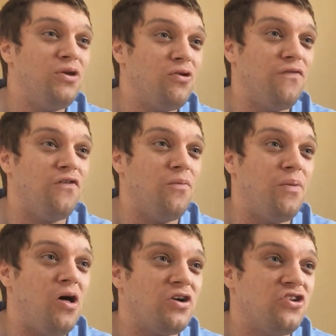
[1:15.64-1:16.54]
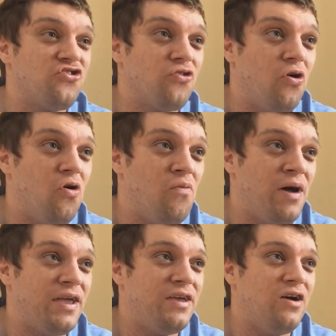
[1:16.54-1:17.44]
beautiful ball control. Oh
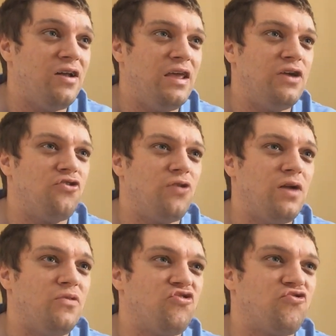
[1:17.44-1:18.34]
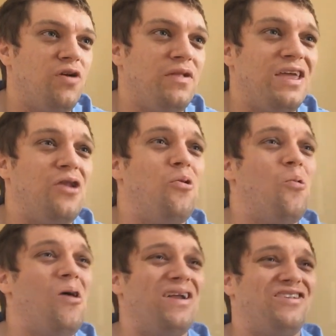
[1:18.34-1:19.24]
my god, incredible dribbling, and
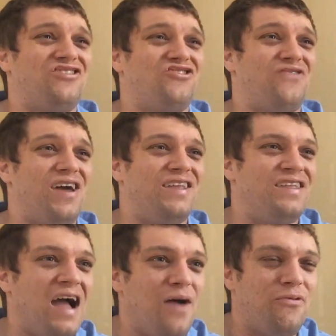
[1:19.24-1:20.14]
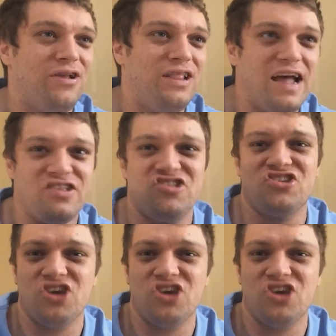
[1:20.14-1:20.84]
what a strike. Gnabry, let's